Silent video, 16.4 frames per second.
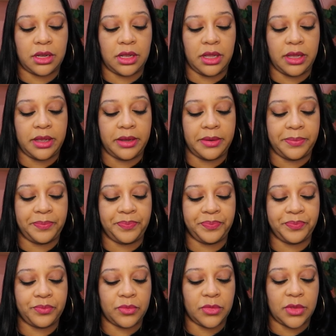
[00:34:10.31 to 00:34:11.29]

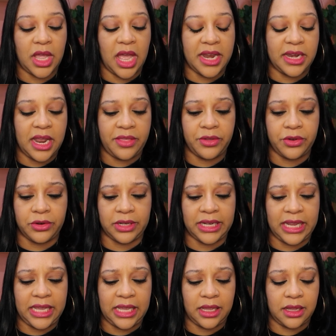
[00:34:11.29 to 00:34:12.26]
um, another
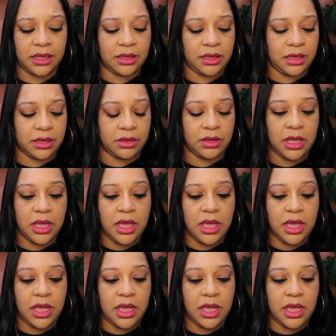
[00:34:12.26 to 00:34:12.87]
link uh,